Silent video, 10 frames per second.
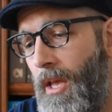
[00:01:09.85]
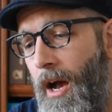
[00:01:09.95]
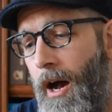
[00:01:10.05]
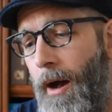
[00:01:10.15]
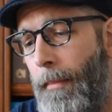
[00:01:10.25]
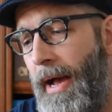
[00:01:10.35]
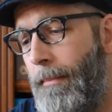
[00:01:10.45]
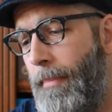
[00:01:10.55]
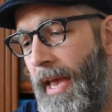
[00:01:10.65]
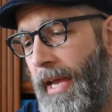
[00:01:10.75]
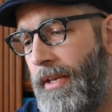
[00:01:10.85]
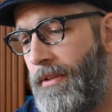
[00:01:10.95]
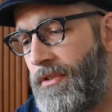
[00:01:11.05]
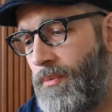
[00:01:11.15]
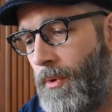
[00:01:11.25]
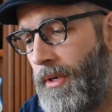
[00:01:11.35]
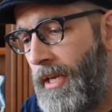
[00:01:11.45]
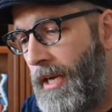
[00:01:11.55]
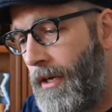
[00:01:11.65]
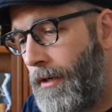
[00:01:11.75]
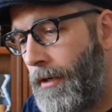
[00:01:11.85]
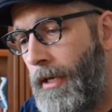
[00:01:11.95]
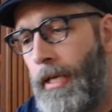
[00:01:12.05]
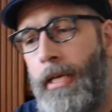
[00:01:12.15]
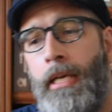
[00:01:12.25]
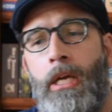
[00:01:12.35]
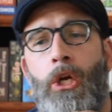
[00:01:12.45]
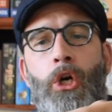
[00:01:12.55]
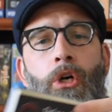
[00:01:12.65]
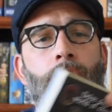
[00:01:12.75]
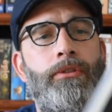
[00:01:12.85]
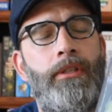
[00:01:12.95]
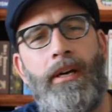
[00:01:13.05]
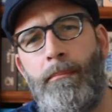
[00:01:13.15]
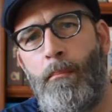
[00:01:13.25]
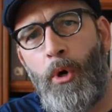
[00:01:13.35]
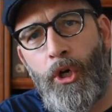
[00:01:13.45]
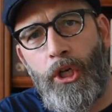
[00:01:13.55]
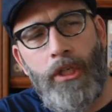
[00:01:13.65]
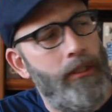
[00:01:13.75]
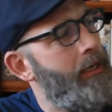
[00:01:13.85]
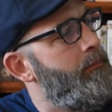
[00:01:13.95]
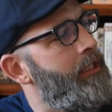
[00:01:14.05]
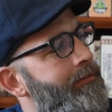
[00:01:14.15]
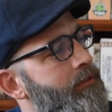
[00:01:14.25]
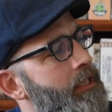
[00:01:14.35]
I backed this one here called Myrk, I believe is